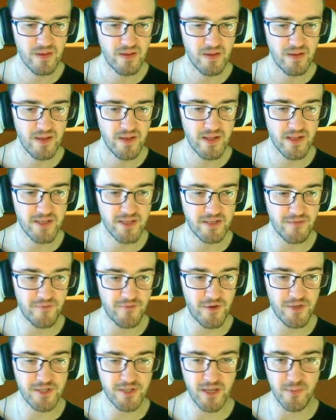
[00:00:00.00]
At least the
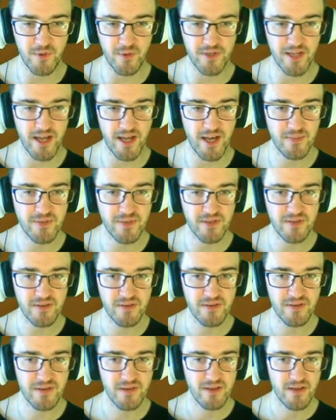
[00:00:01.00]
first couple of times.
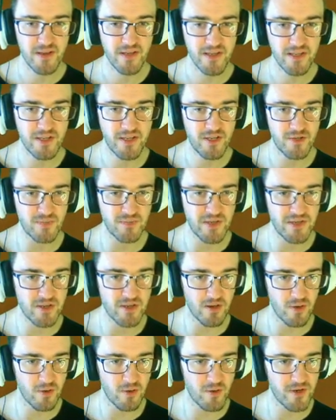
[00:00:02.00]
Excuse me,
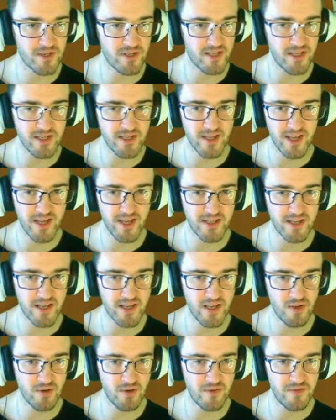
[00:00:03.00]
sir. Lawrence doesn't like the
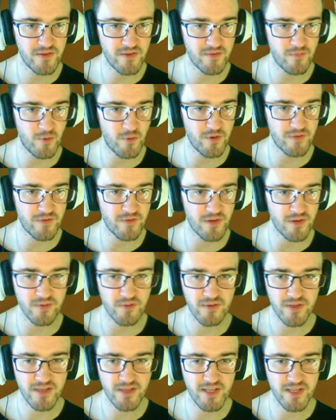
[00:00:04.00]
color of his force field.
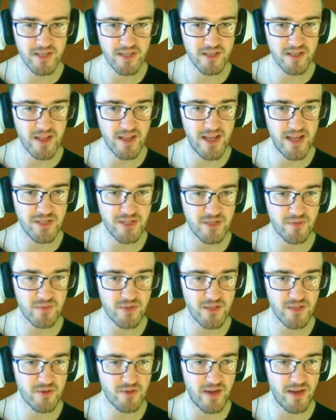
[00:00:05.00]
says it clashes with
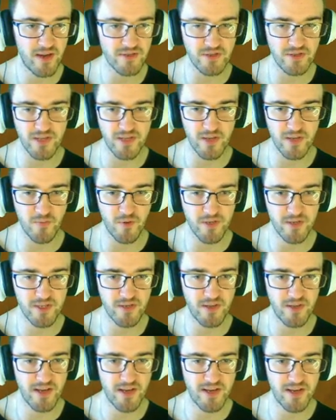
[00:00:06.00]
his trousers, and he wants
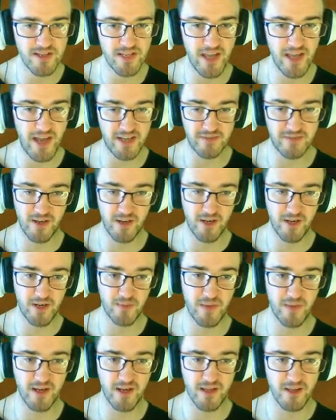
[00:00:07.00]
to deactivate it
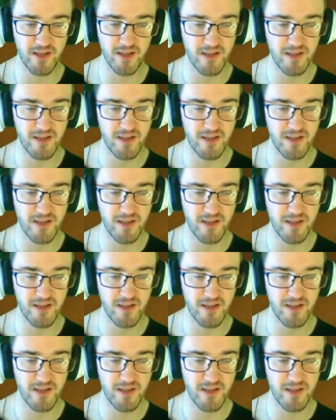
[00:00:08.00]
immediately.